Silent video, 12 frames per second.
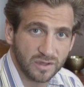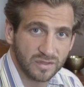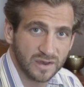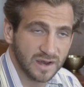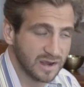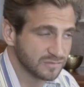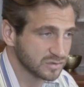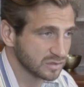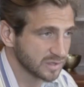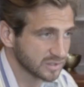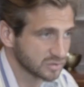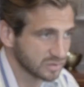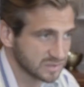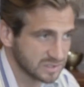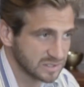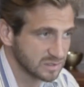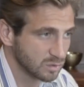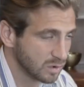And then after
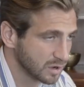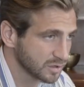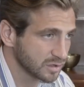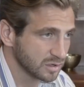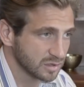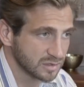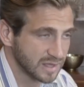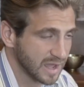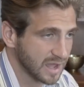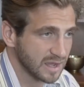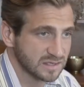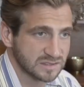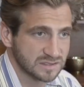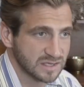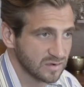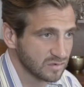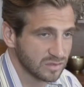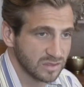electricity, water, gas,
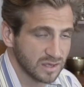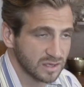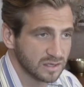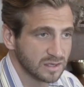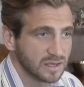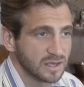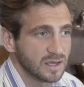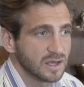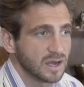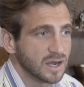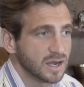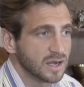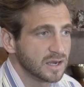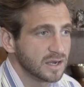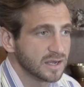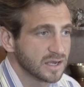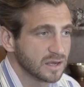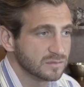everything,
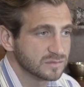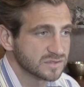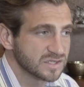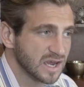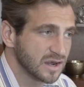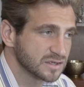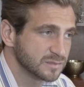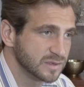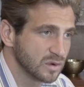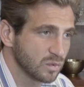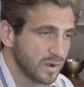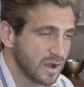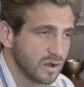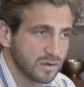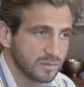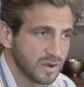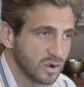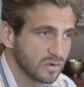it comes out to be
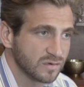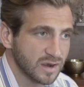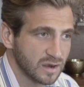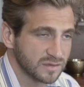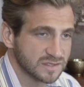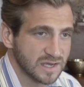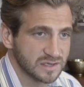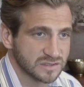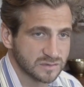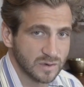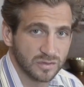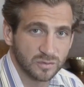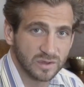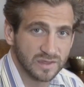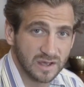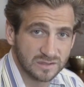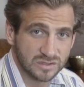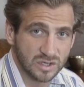around, my overhead on this house is around
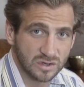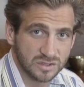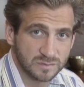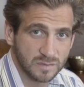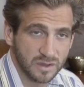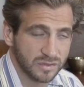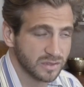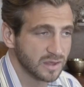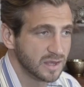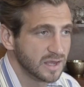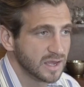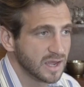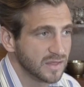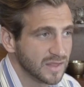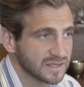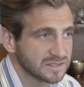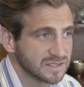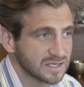$3,000 a month. And
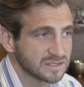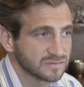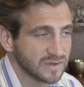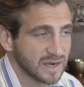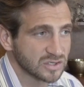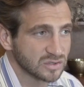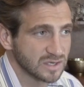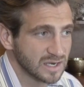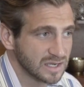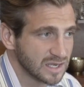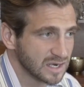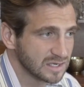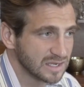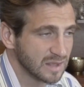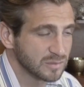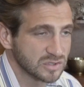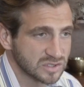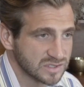that's not to factor in any kind of
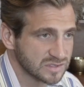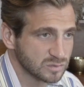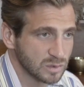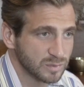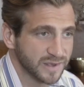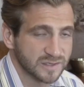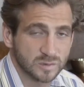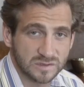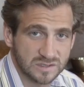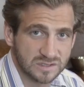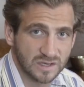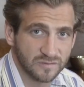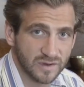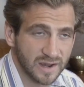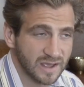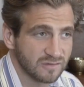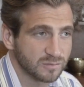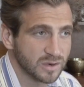damages and replacements and stuff that I have.